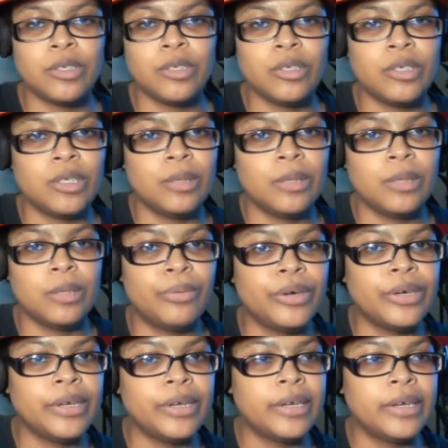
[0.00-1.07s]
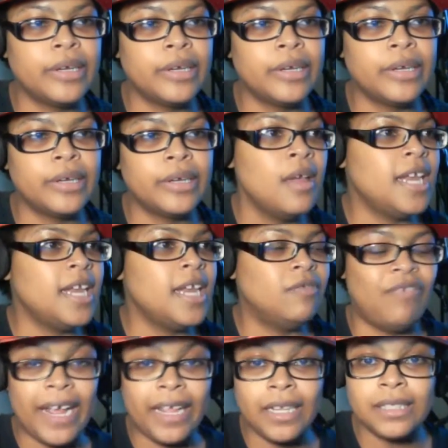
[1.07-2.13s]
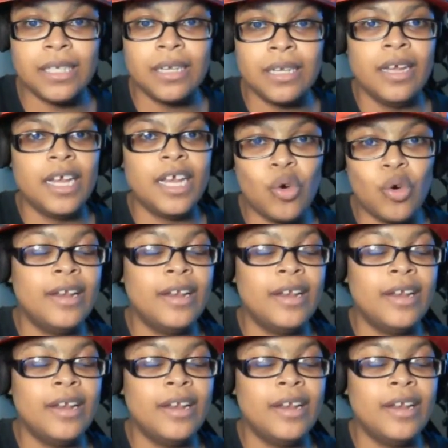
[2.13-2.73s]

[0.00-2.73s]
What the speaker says: It is violent, it is gory.